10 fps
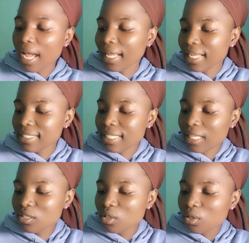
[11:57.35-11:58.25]
and I
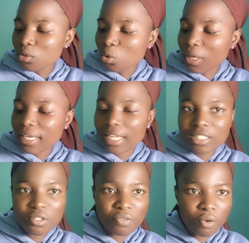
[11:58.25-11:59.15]
start looking at
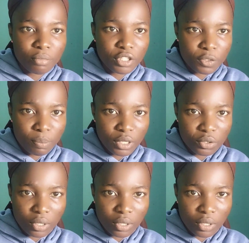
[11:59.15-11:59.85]
it from this place.